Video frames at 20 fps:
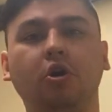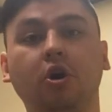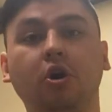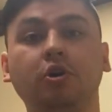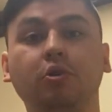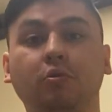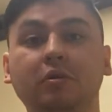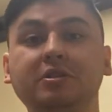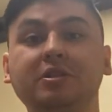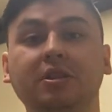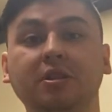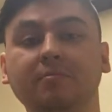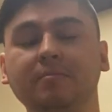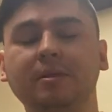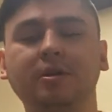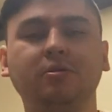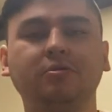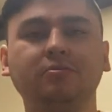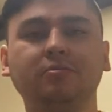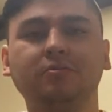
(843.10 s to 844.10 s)
all the ones in the
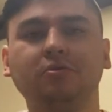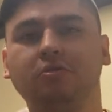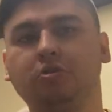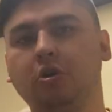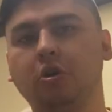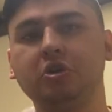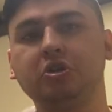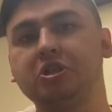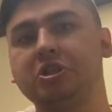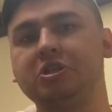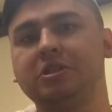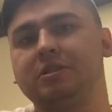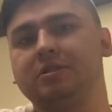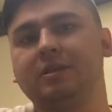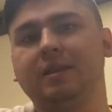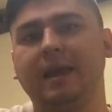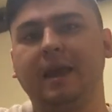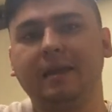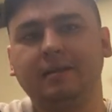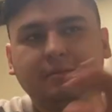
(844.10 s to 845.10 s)
middle, they're just
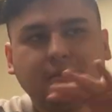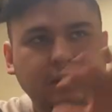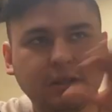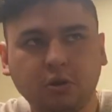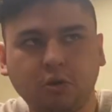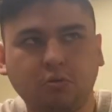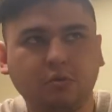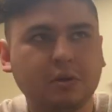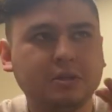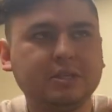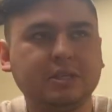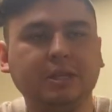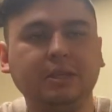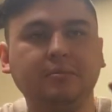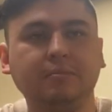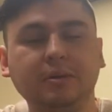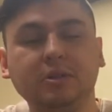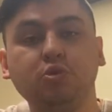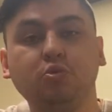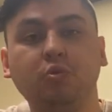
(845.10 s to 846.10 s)
little ones in
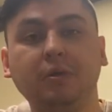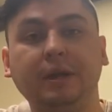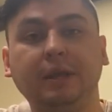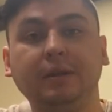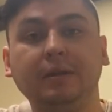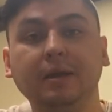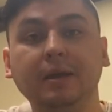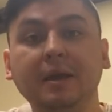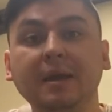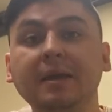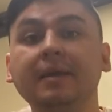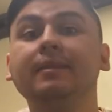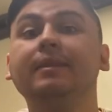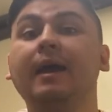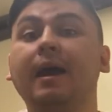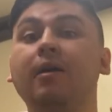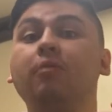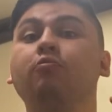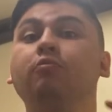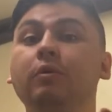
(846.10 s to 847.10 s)
between
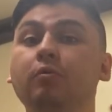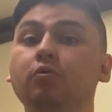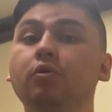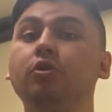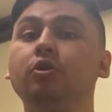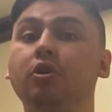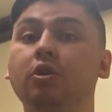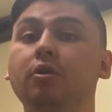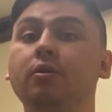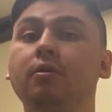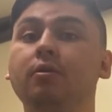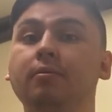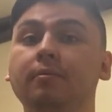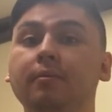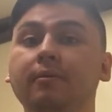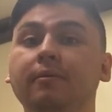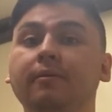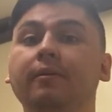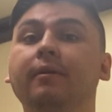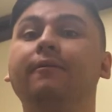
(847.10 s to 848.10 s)
that we will learn
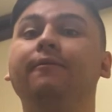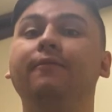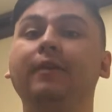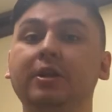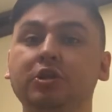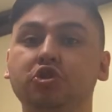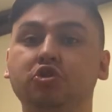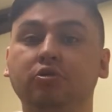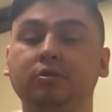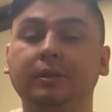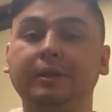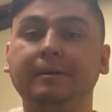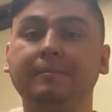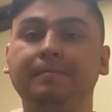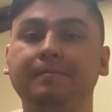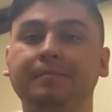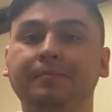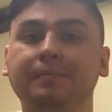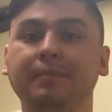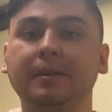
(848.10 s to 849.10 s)
eventually.
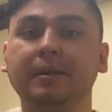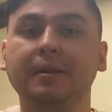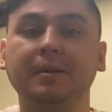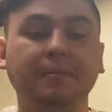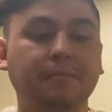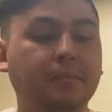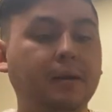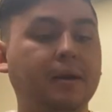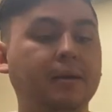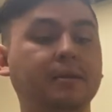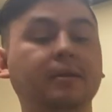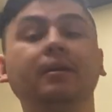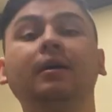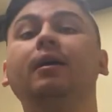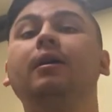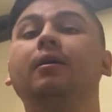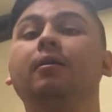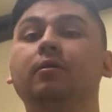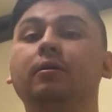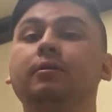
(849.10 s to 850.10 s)
But
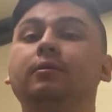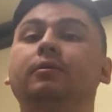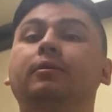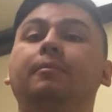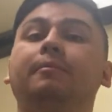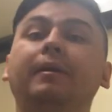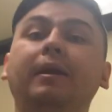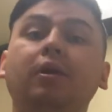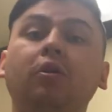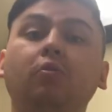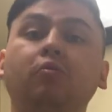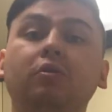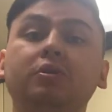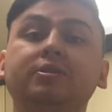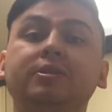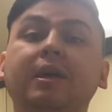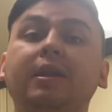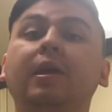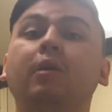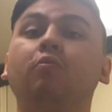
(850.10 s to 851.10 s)
the bigger ones
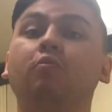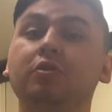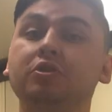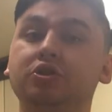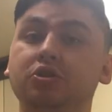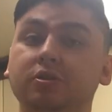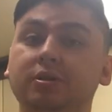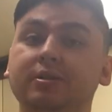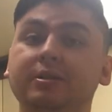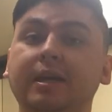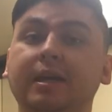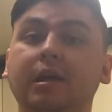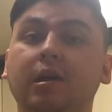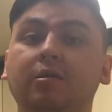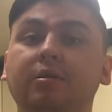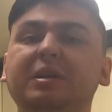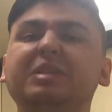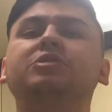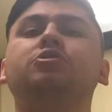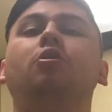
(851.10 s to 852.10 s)
that I want you to take
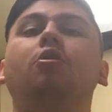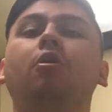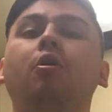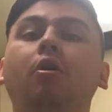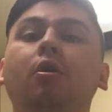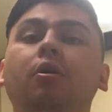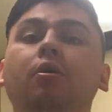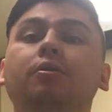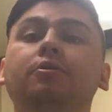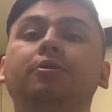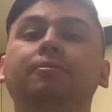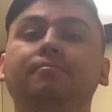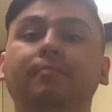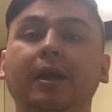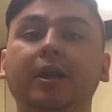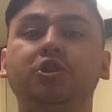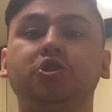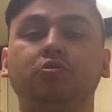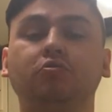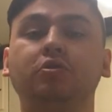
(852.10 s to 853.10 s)
out is all the
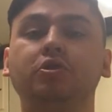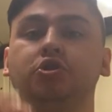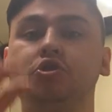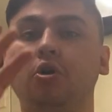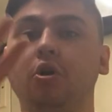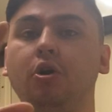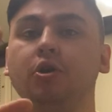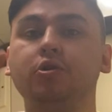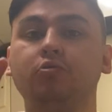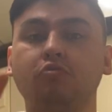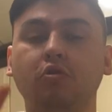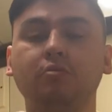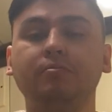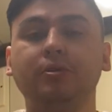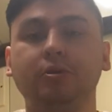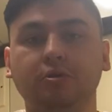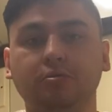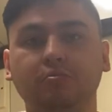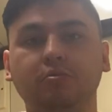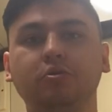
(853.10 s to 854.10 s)
major ones, all the
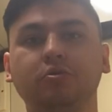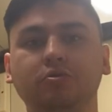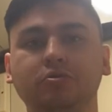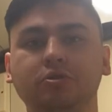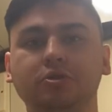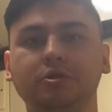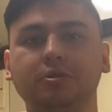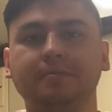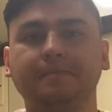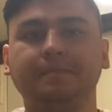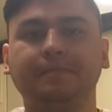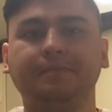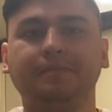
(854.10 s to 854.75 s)
Roman numerals.